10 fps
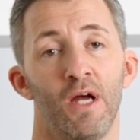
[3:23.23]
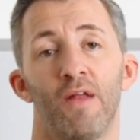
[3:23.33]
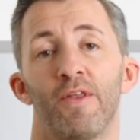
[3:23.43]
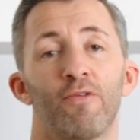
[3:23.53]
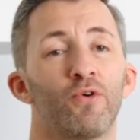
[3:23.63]

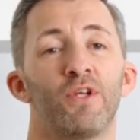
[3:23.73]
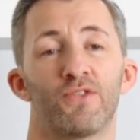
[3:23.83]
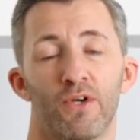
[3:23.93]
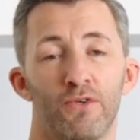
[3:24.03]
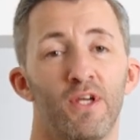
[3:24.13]
and therefore the
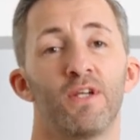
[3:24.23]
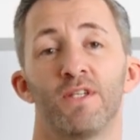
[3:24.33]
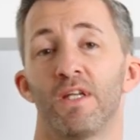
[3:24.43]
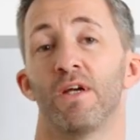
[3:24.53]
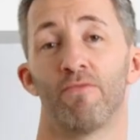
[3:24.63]
associated
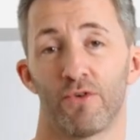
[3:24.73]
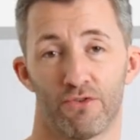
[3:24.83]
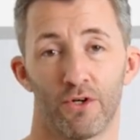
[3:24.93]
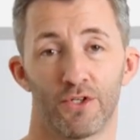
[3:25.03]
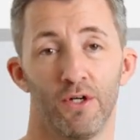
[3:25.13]
data
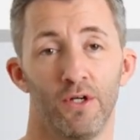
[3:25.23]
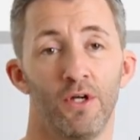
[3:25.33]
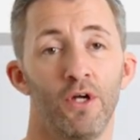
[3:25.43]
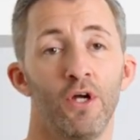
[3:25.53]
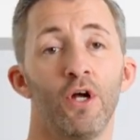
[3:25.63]
infrastructure,
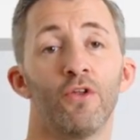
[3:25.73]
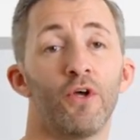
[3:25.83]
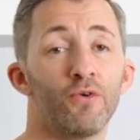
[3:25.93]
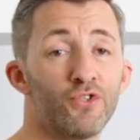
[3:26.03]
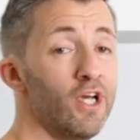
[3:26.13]

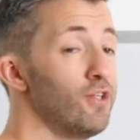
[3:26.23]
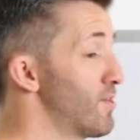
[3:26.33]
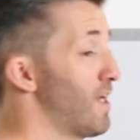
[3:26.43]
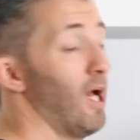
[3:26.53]
those changes